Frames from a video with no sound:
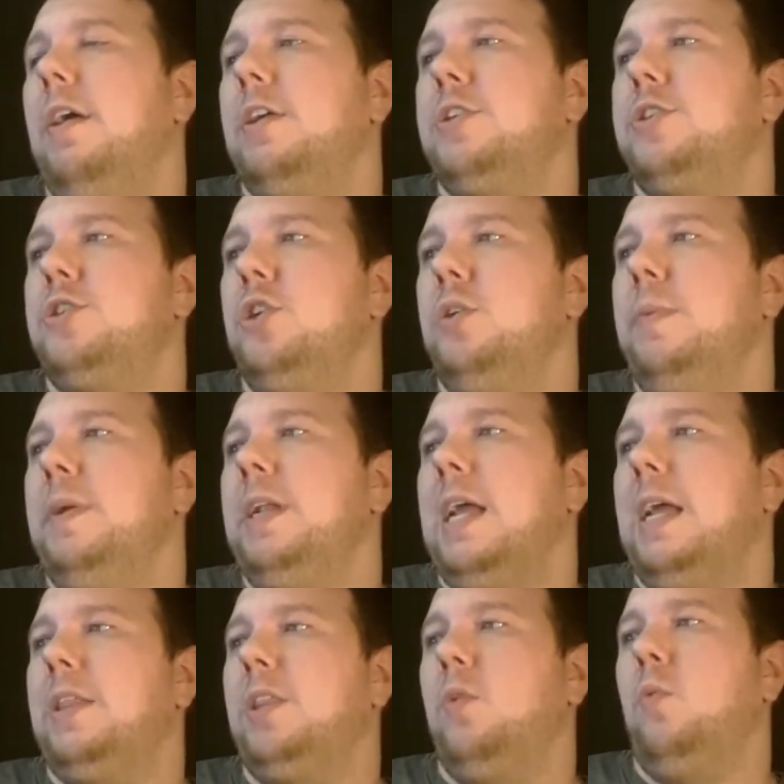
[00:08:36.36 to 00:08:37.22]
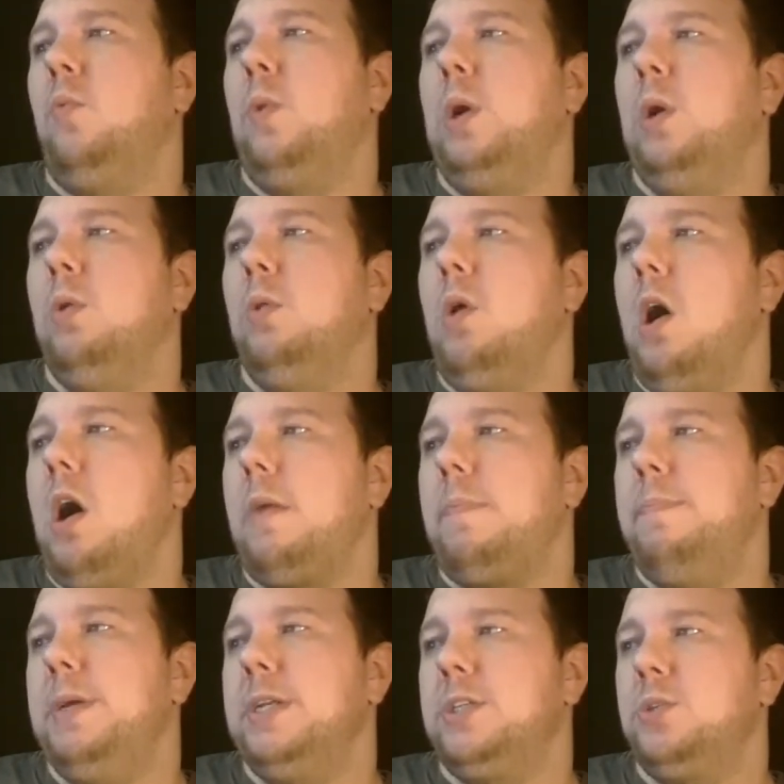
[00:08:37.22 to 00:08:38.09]
Assuming that the wheel
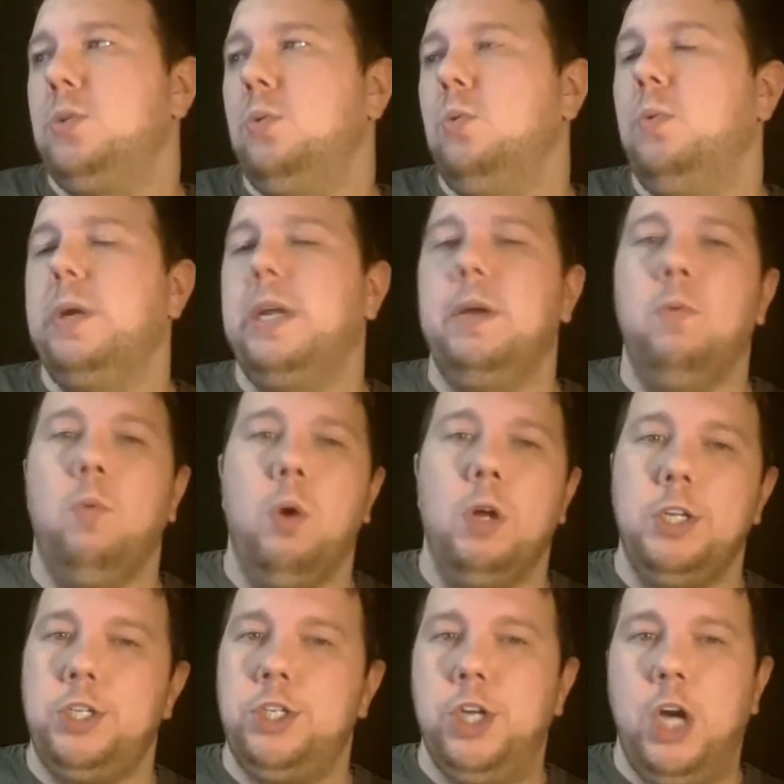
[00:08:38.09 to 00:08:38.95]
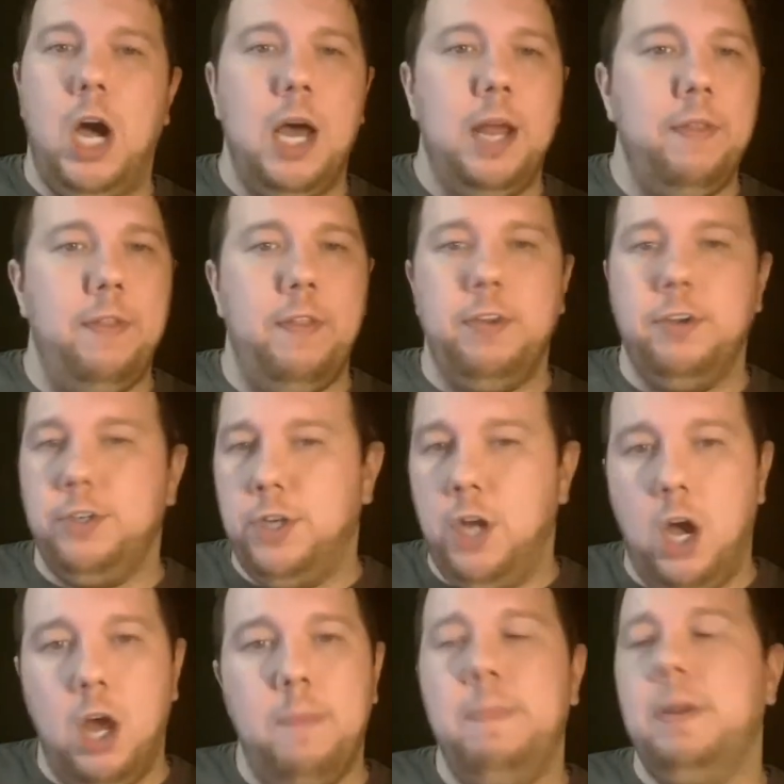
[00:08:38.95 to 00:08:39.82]
lock pistol will get one shot and then you're
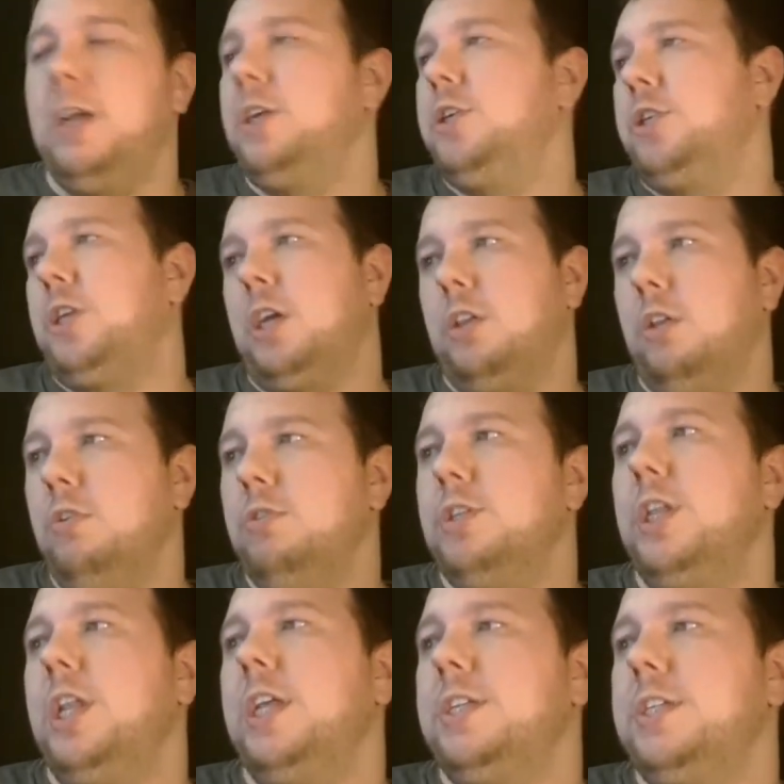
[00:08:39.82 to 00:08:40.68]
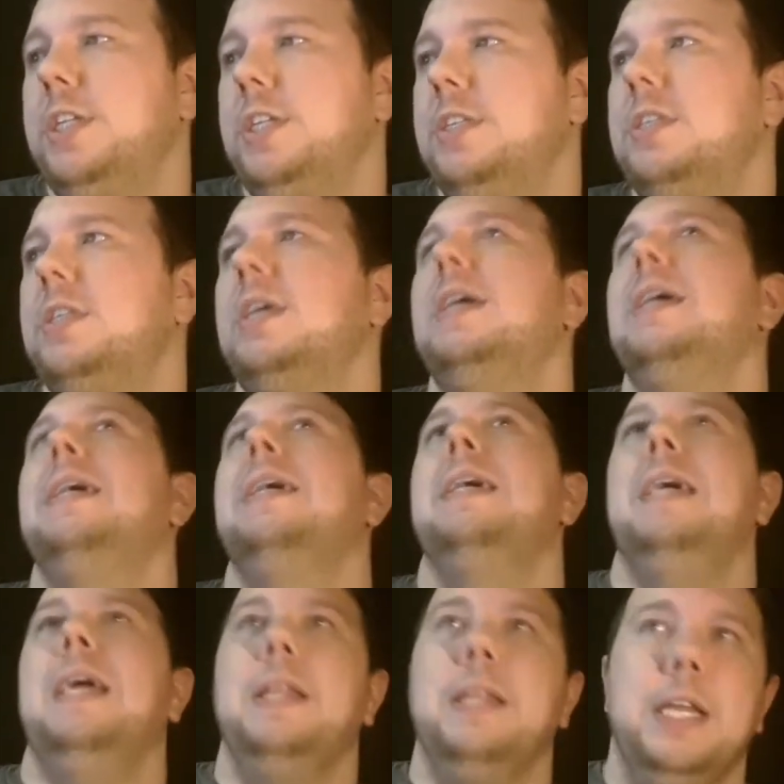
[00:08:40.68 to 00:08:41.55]
done because you're going to close the distance,
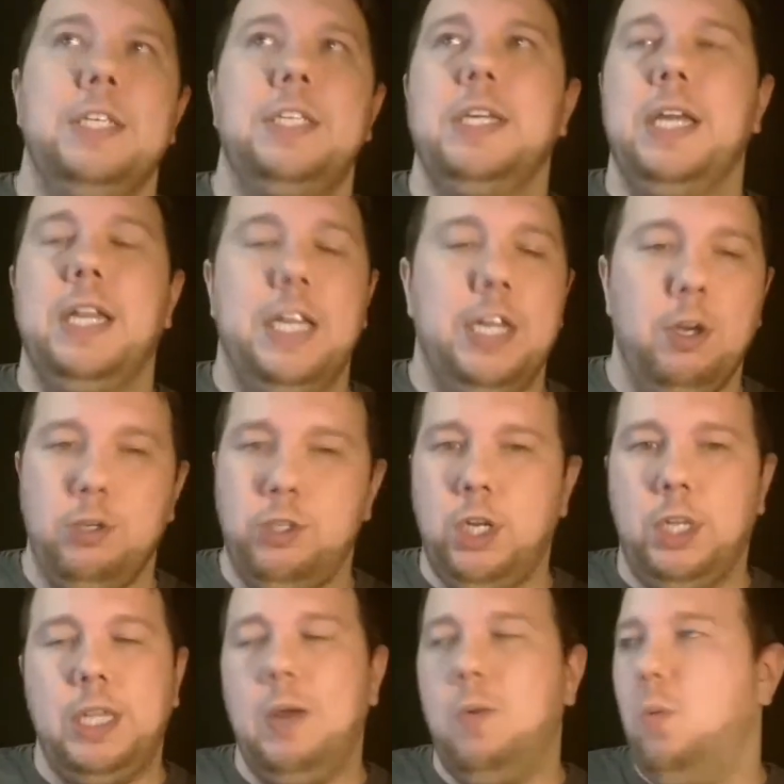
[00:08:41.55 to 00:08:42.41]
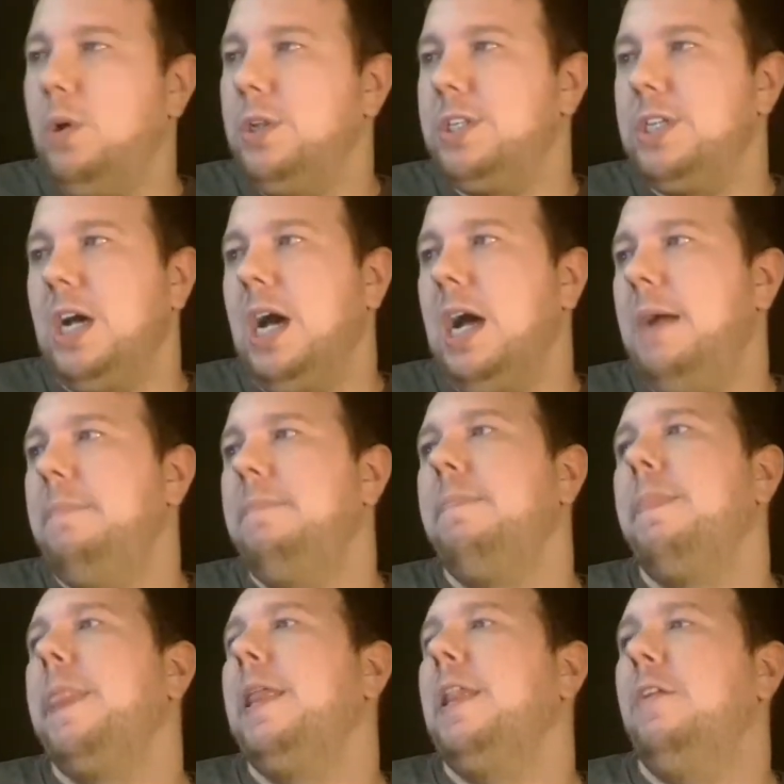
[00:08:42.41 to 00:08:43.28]
unless they get a kill shot that one
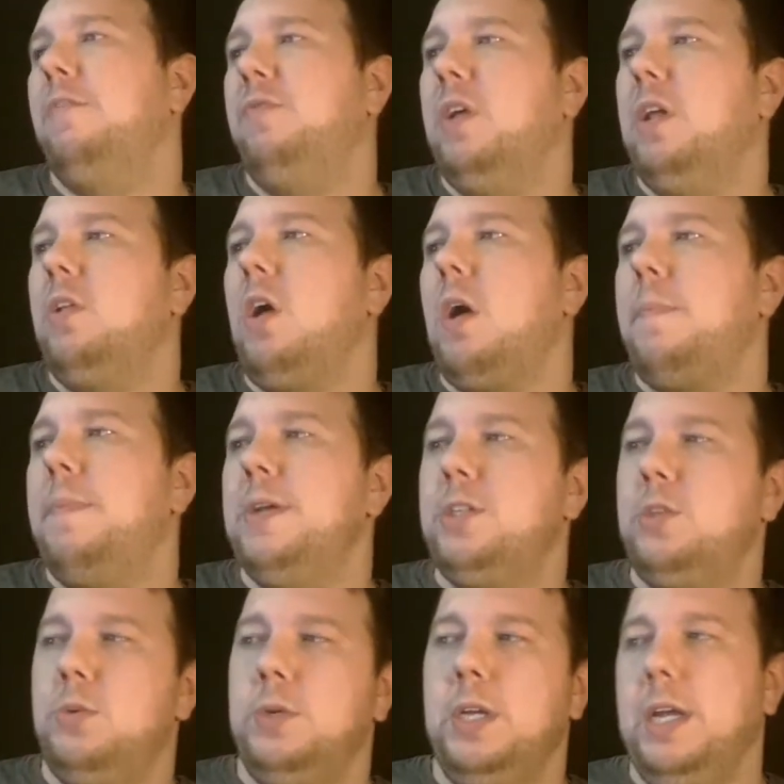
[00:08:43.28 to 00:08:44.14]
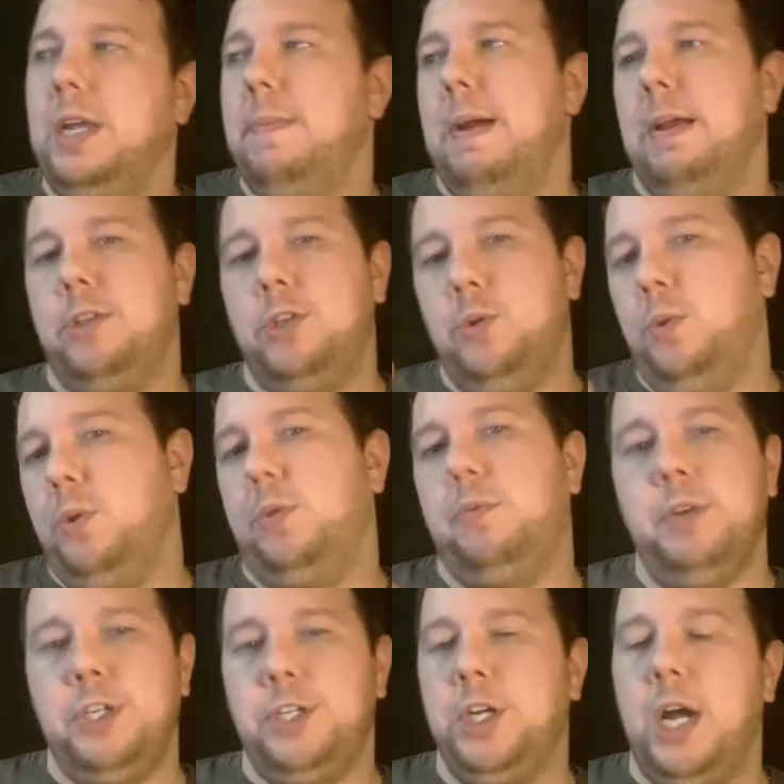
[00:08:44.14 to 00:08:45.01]
time. The flintlock pistol, you're going to get about 2 or
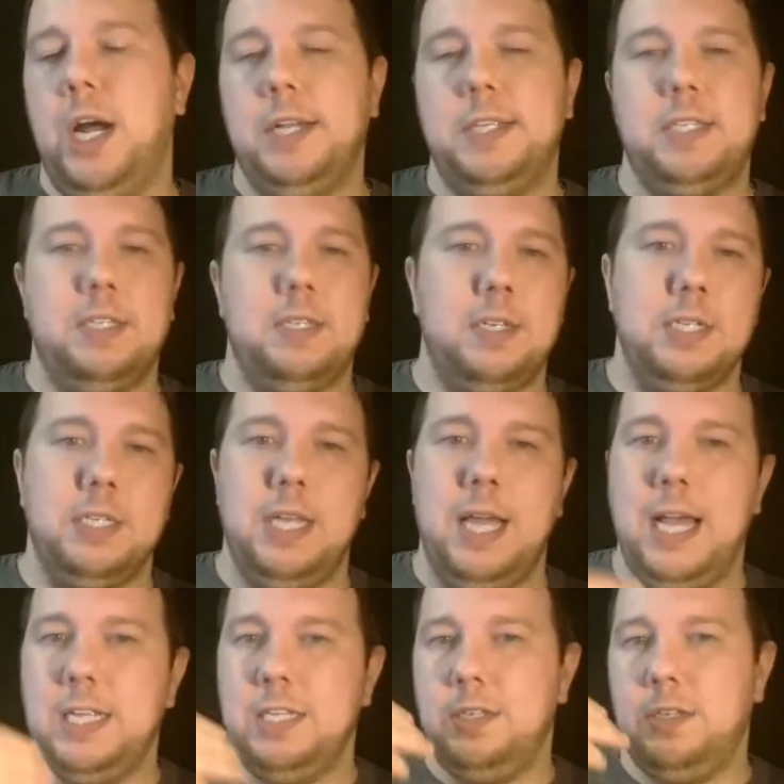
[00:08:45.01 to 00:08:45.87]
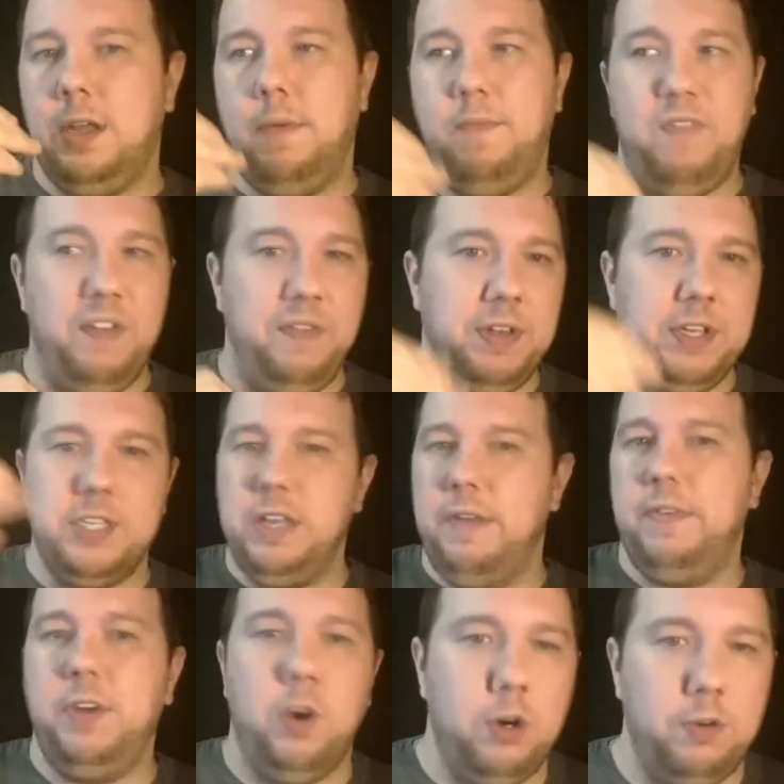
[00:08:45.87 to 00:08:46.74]
3 shots because it has a 50 to
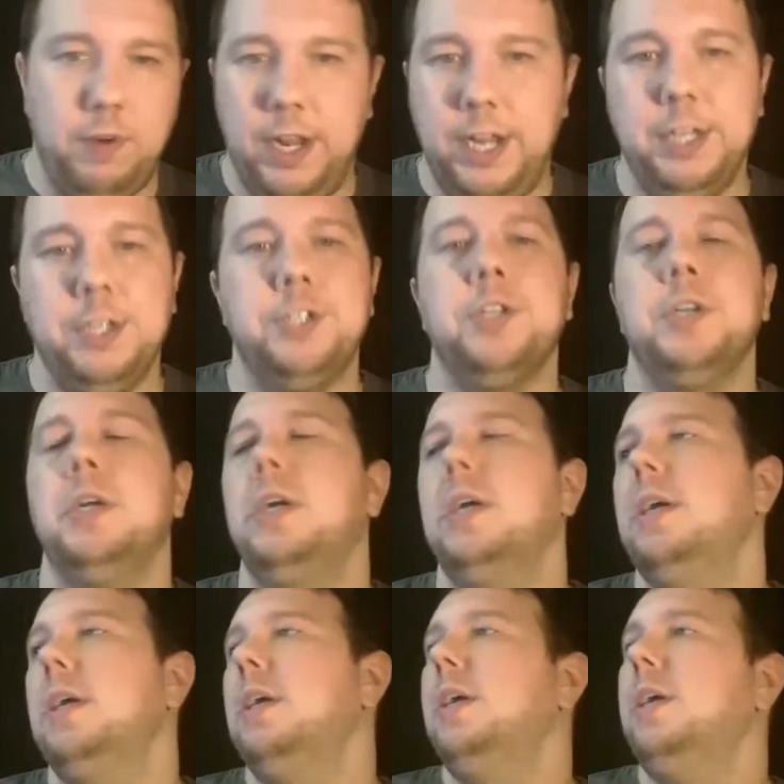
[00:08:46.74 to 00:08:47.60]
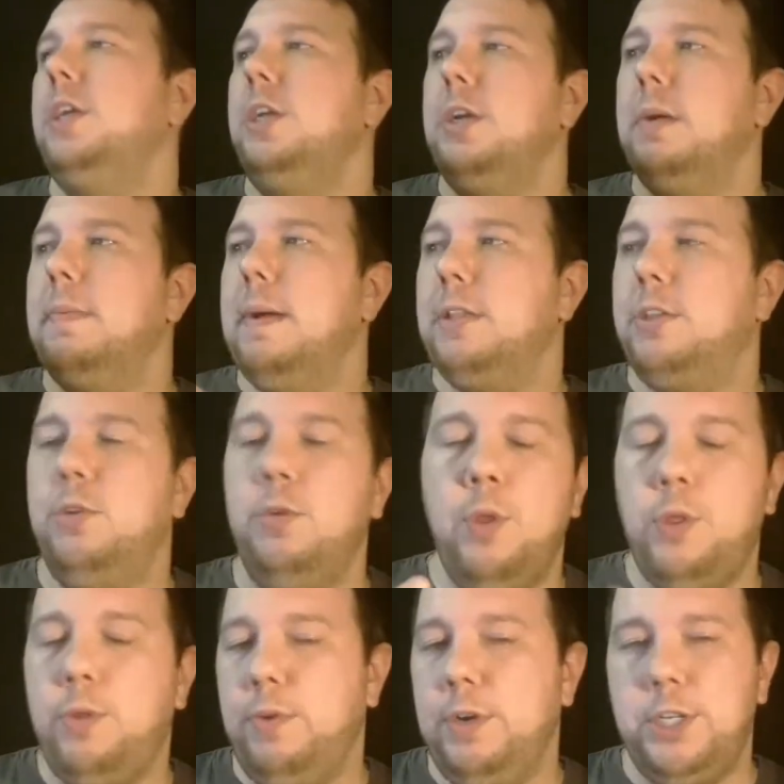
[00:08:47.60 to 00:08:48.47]
70 yard range. You get about
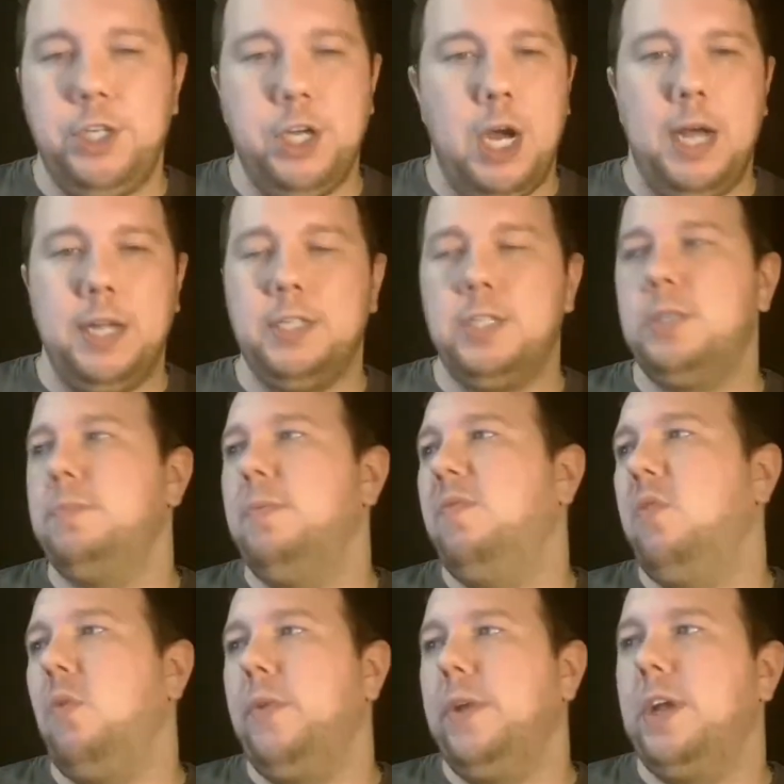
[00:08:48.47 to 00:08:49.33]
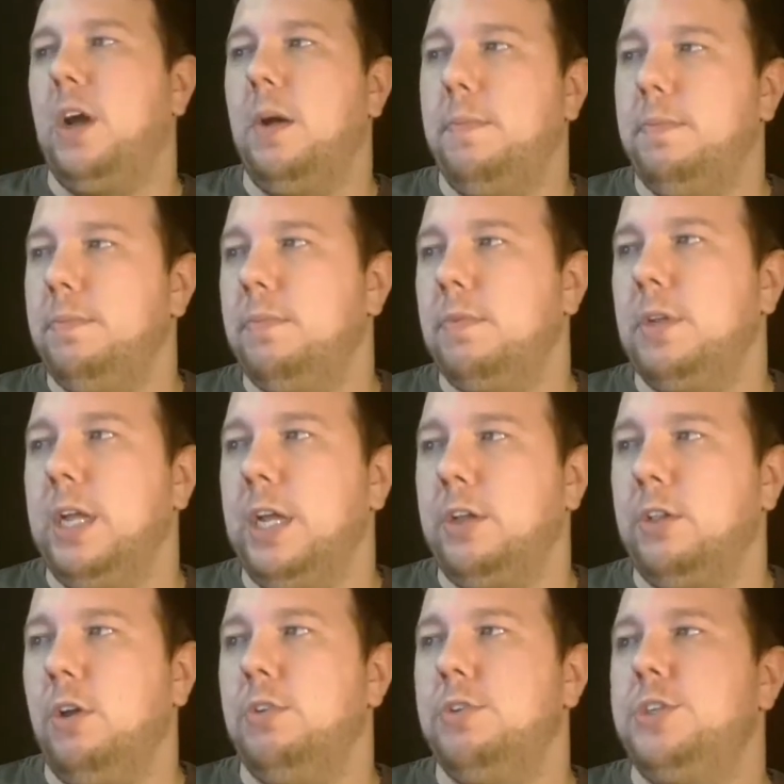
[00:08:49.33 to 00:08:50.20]
2 to 3 shots before they
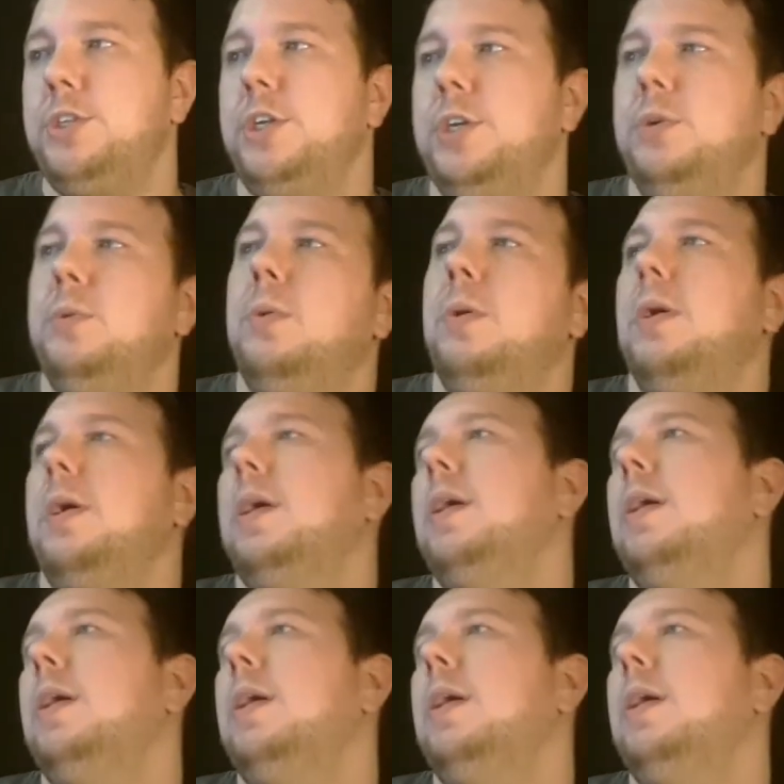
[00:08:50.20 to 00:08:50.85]
get close to you.